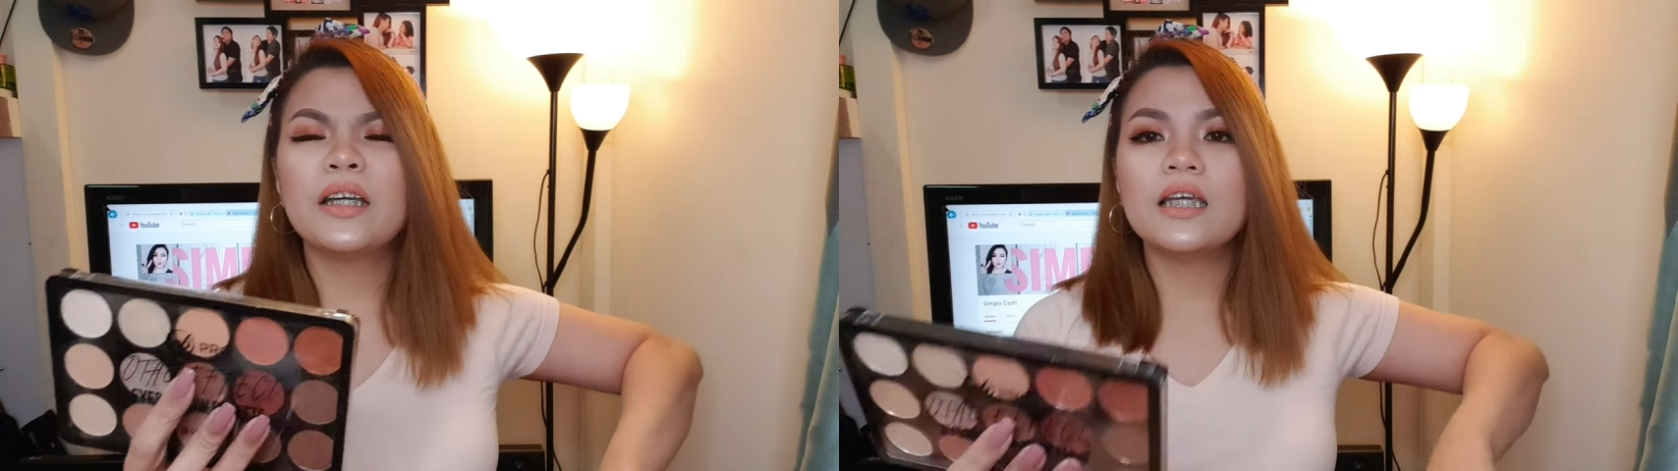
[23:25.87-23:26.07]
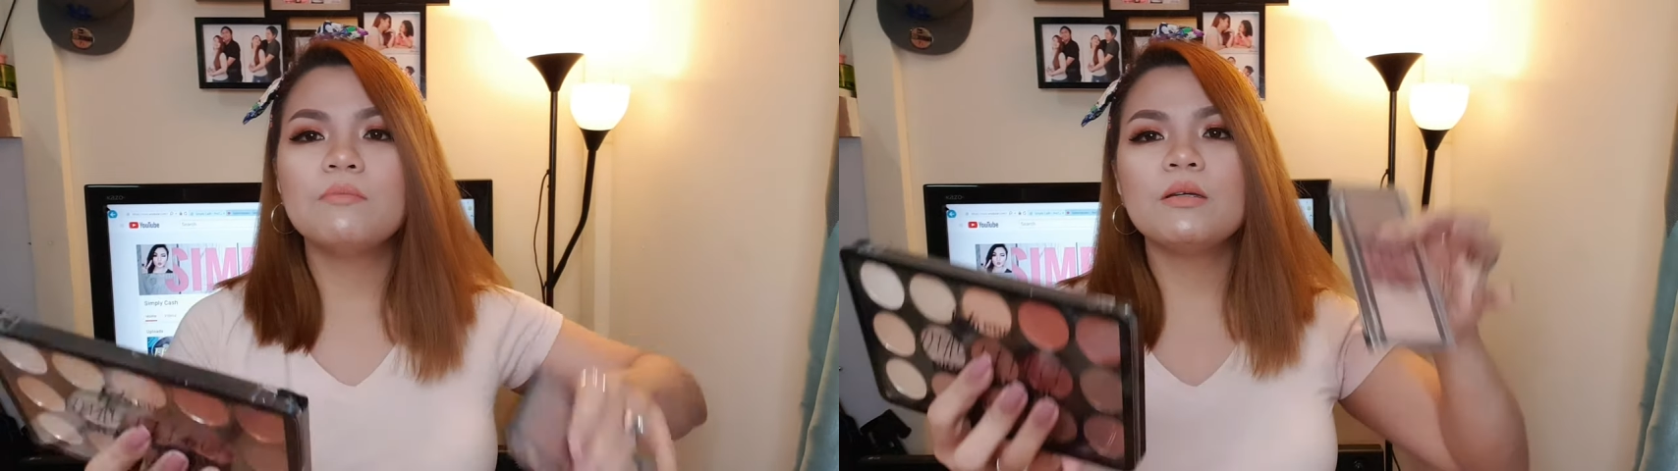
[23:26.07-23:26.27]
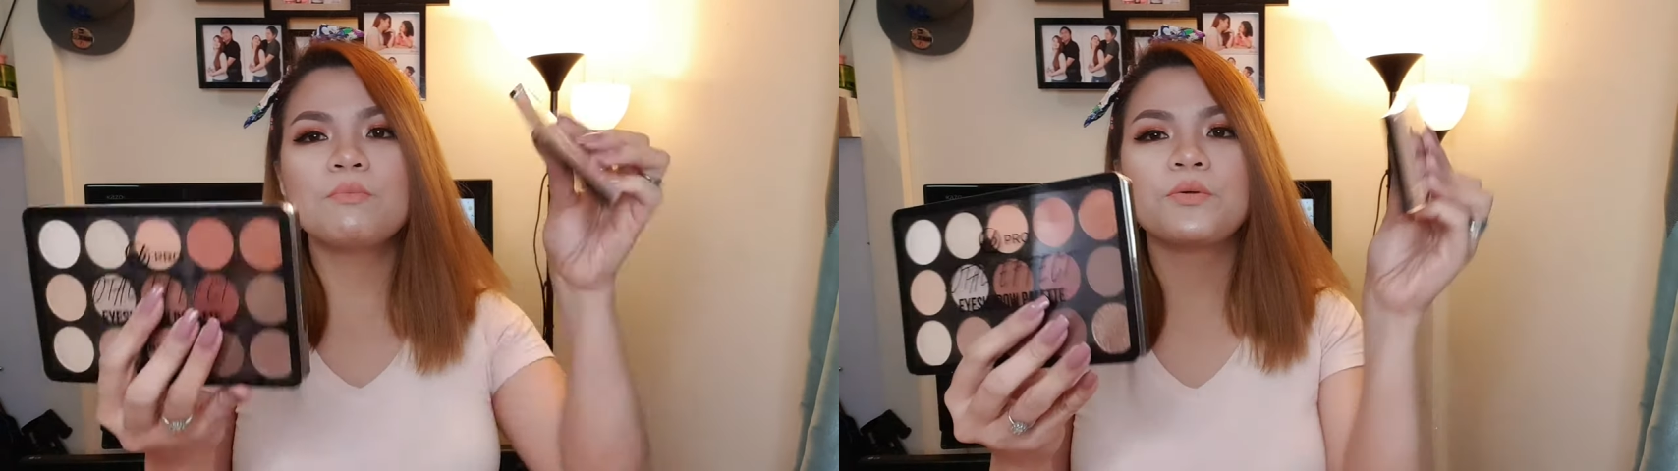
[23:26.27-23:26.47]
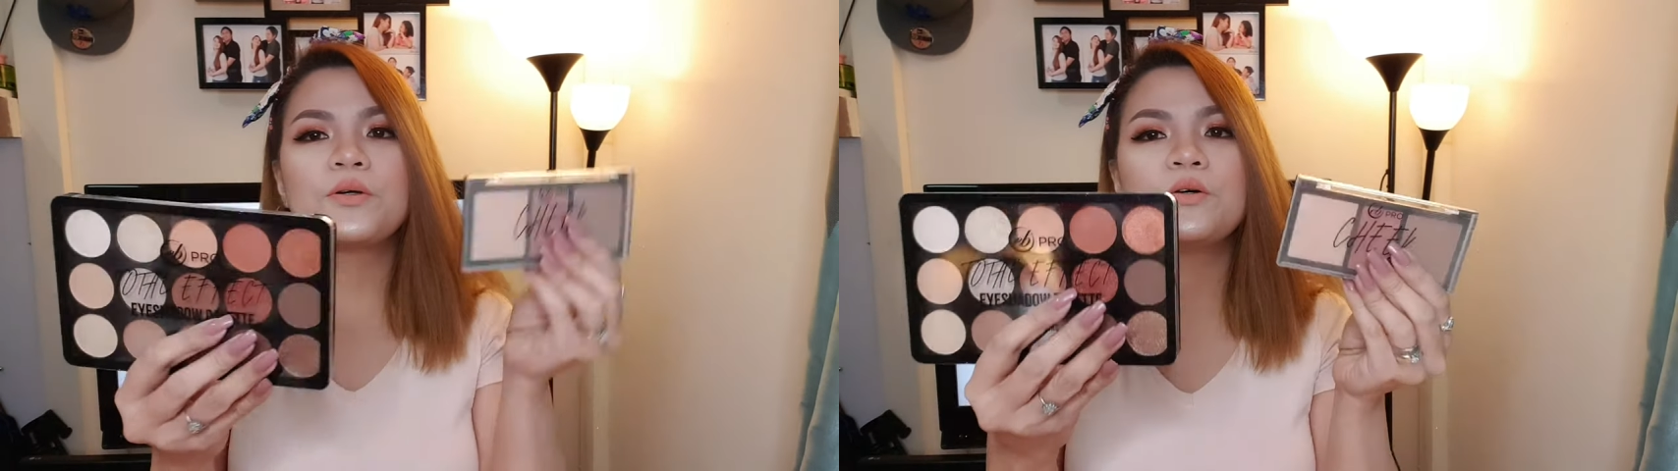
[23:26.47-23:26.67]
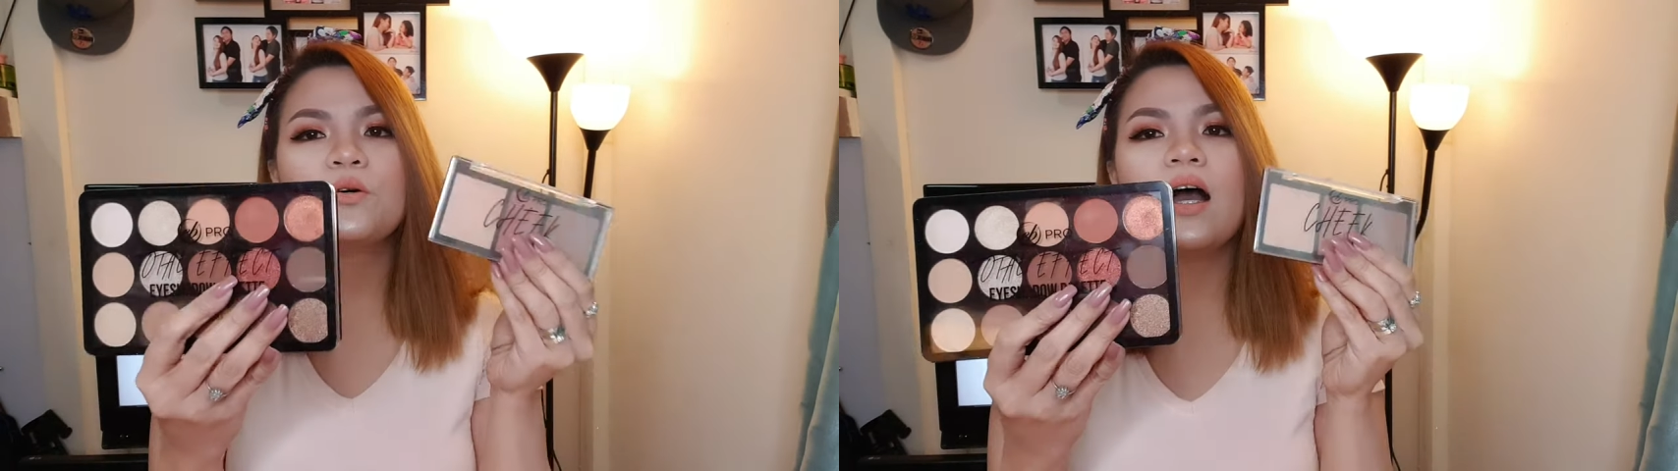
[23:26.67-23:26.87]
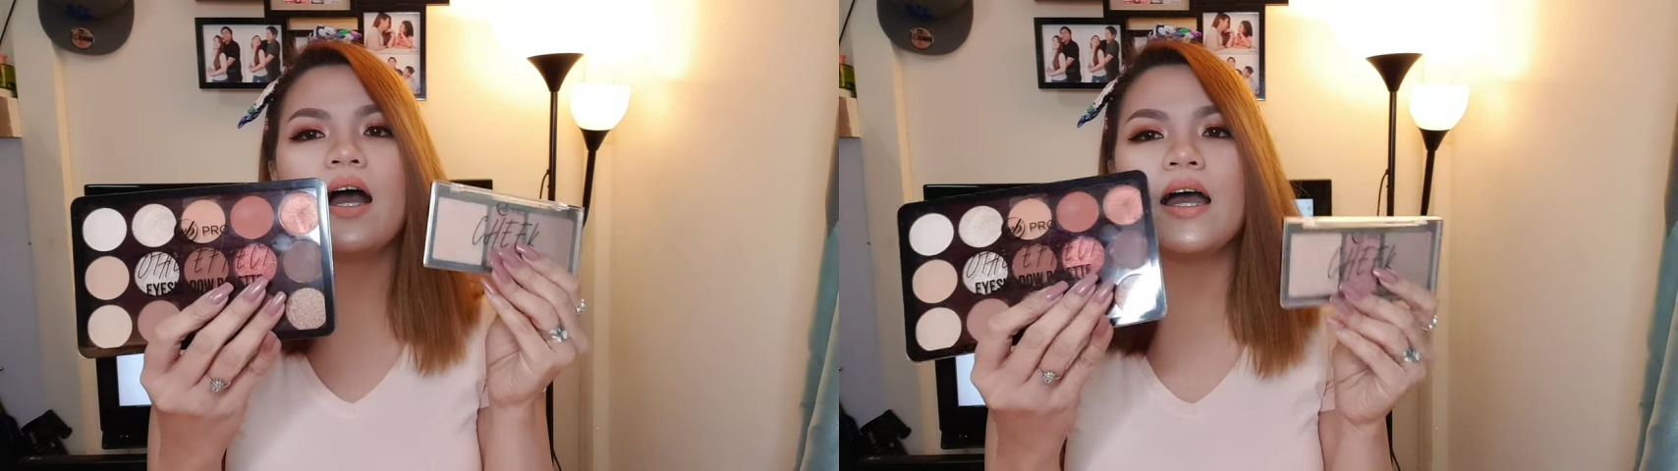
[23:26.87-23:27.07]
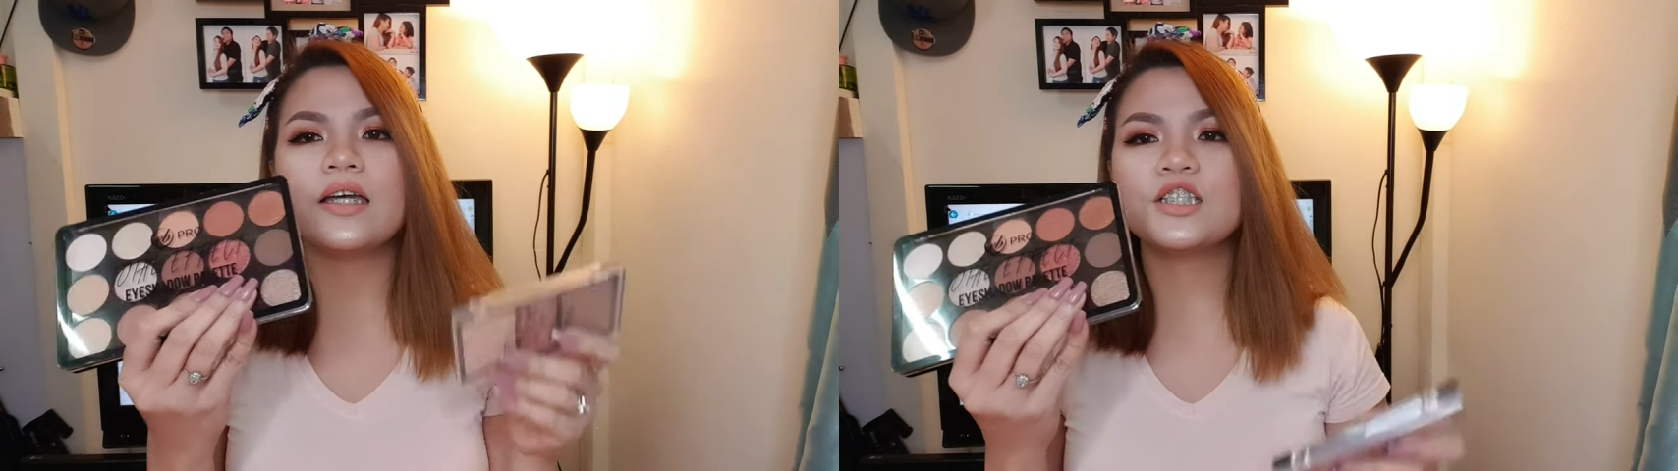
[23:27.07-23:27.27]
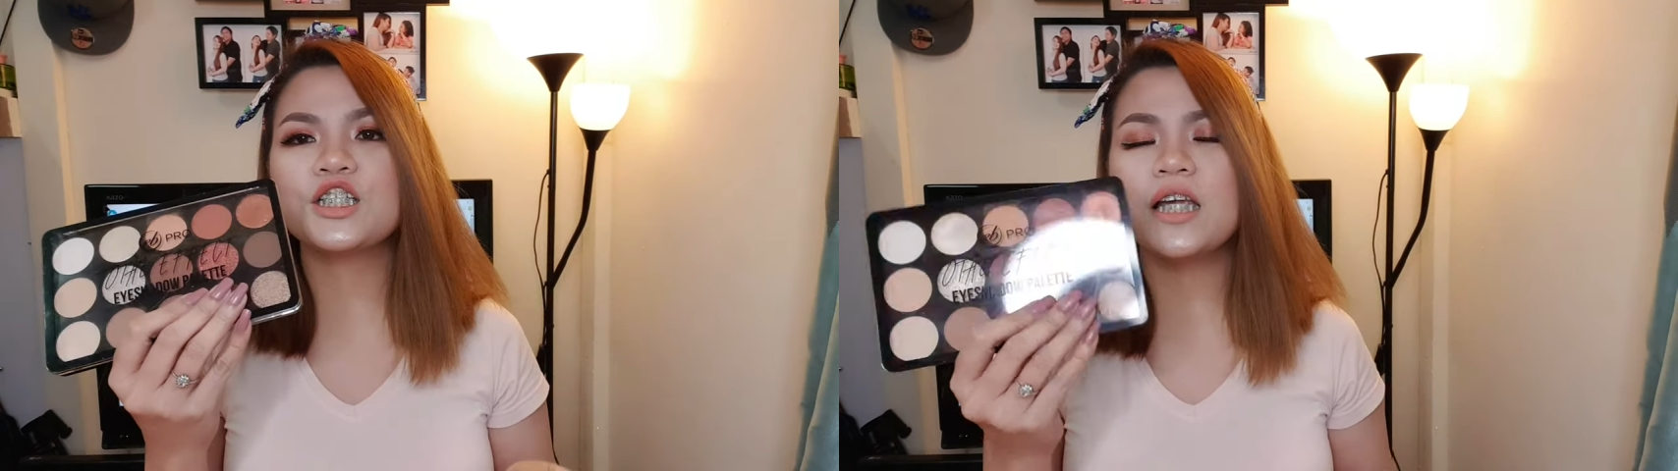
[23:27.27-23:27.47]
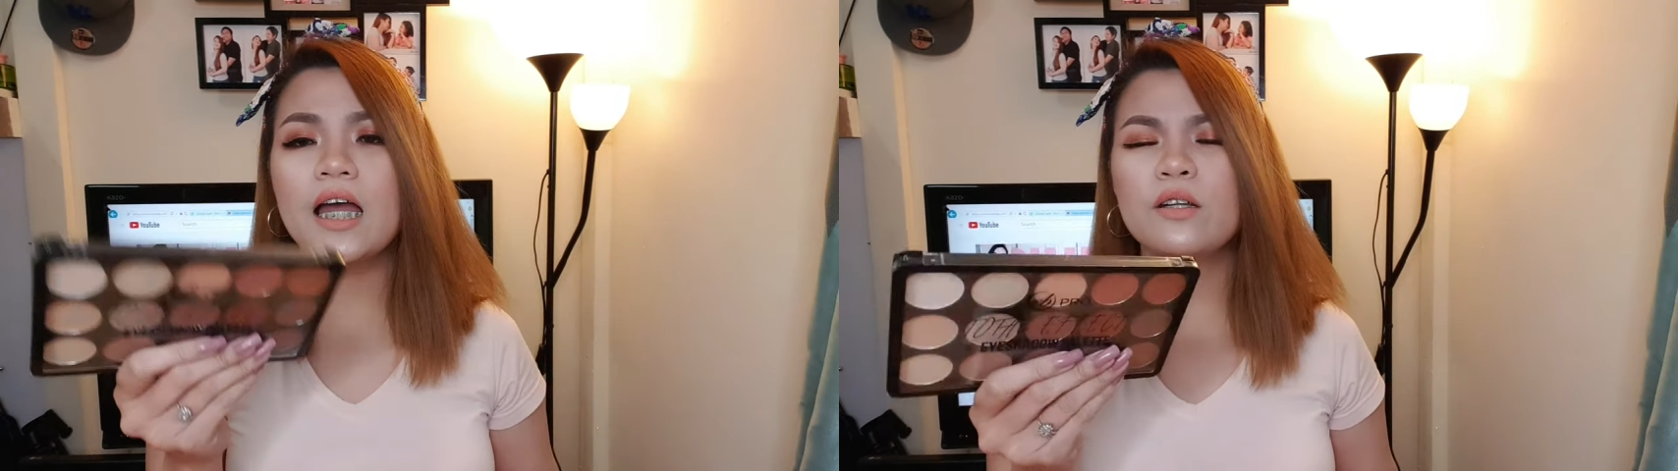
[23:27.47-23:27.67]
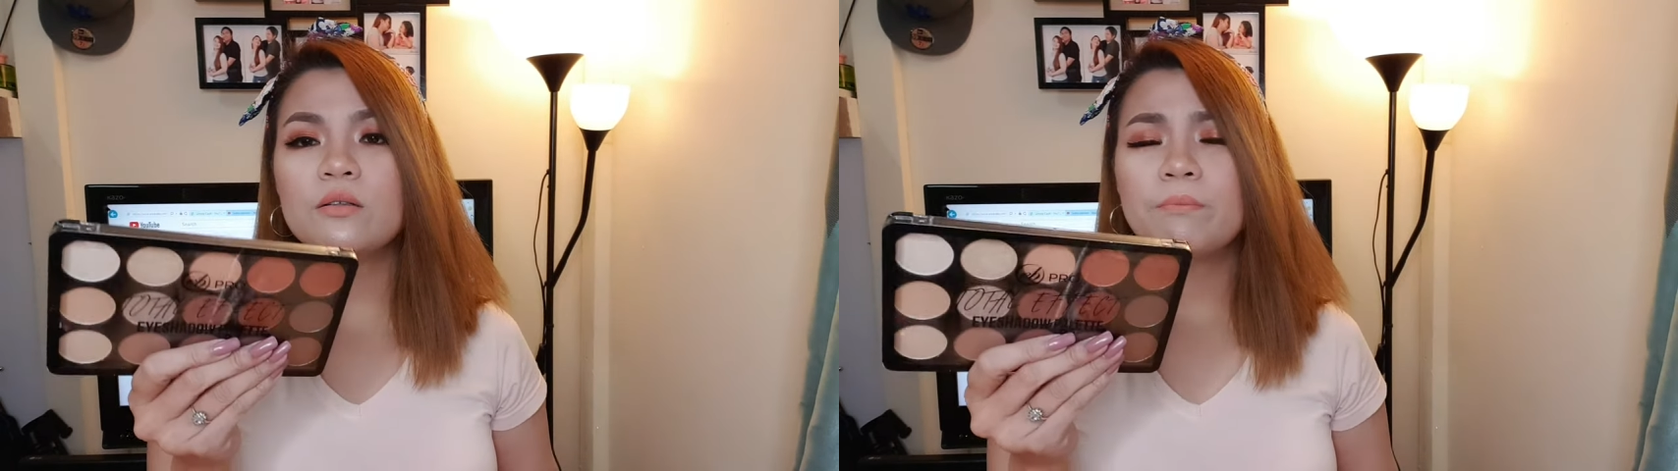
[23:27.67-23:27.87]
EB Pro
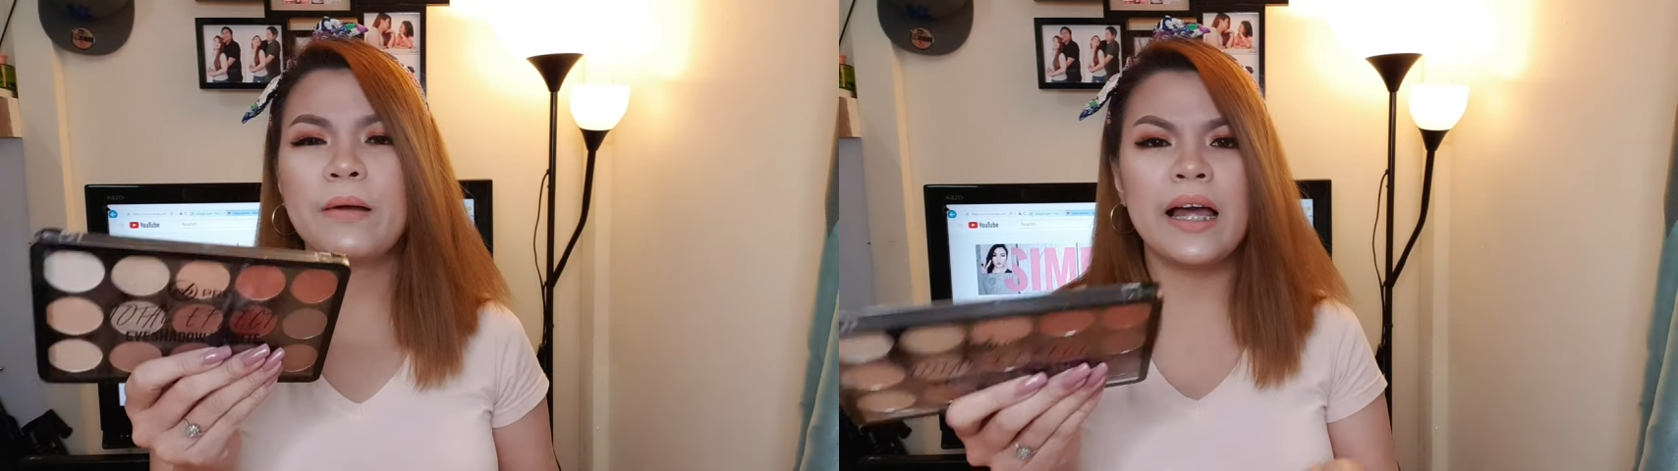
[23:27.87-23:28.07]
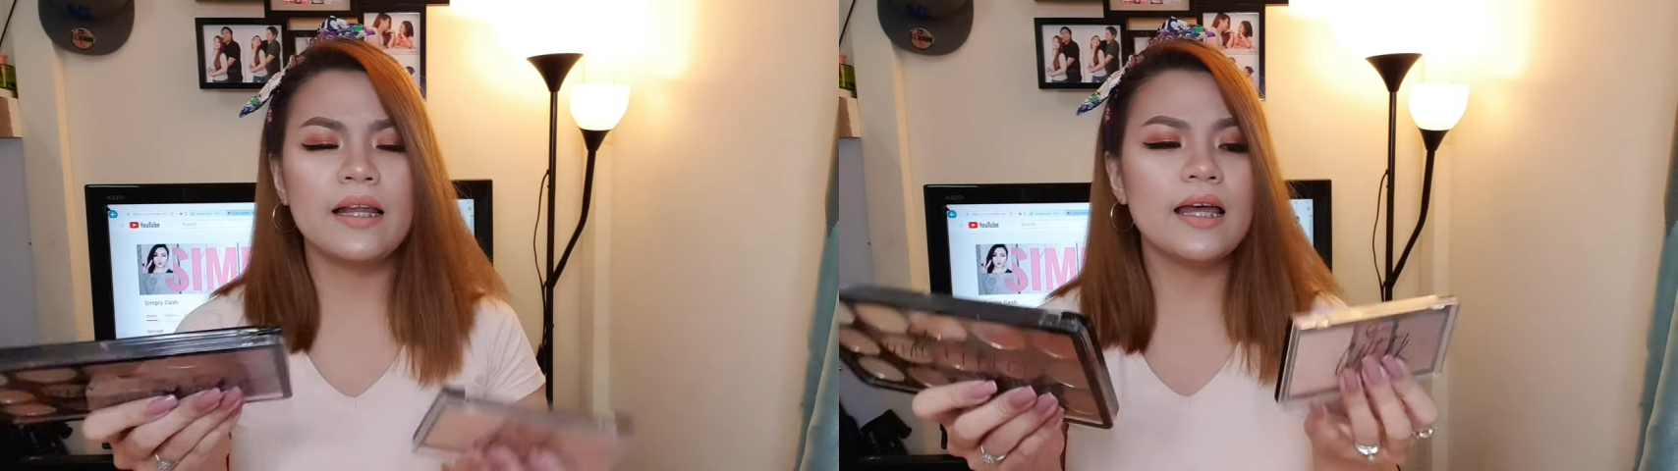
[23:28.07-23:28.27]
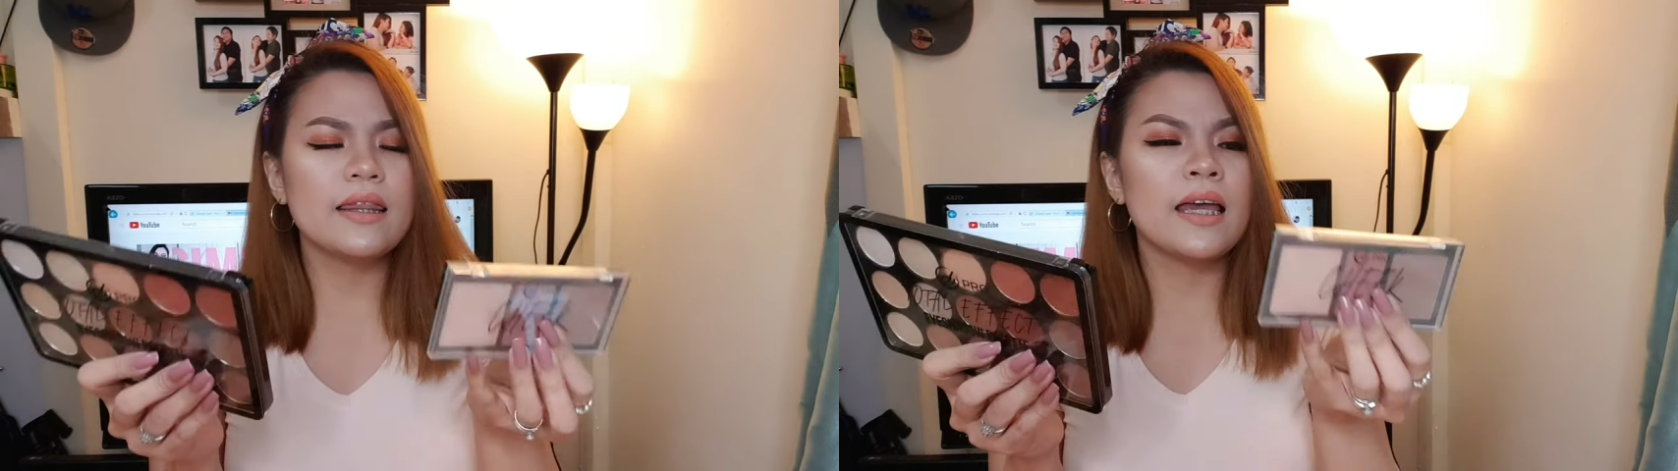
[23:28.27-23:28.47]
eyeshadow palette,